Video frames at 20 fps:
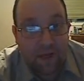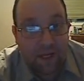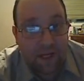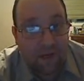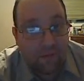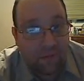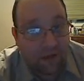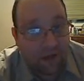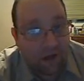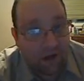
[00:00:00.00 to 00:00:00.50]

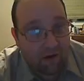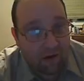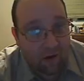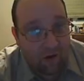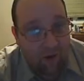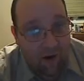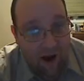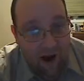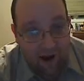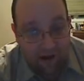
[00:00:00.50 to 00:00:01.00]
Well,
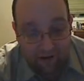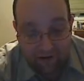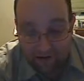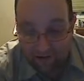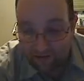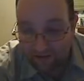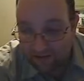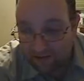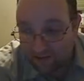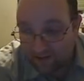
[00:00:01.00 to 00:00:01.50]
you
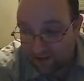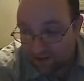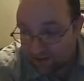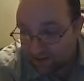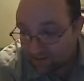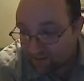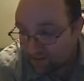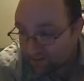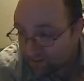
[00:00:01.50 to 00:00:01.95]
know, I, I said